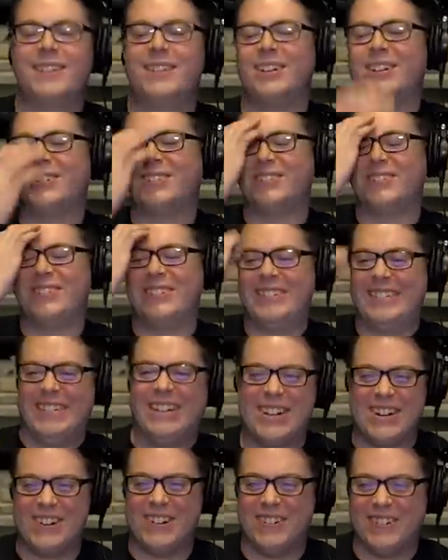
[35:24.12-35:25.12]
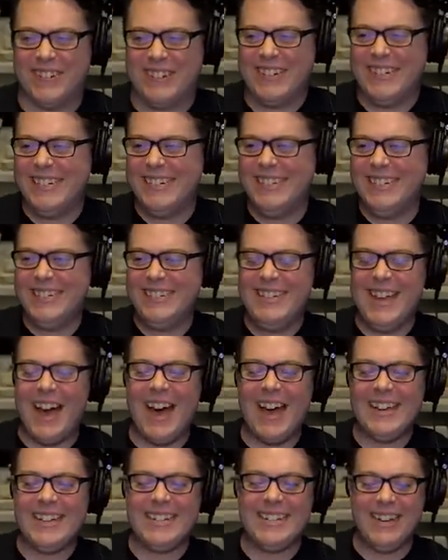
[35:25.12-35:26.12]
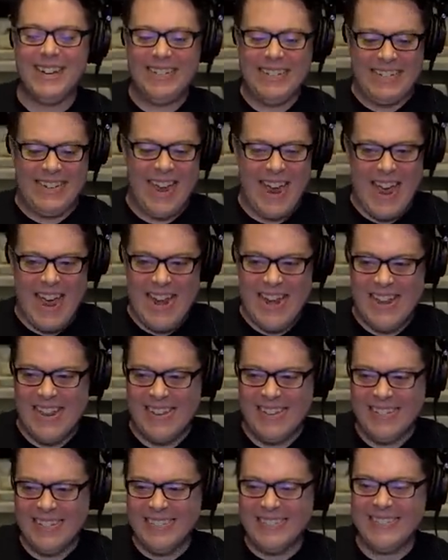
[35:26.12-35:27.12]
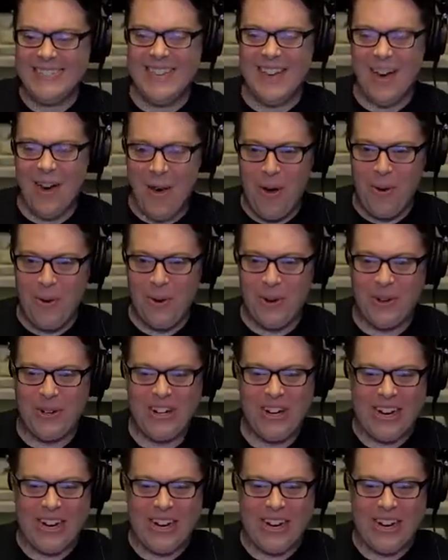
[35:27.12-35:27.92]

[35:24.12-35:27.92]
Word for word: Oh no! Not again! No!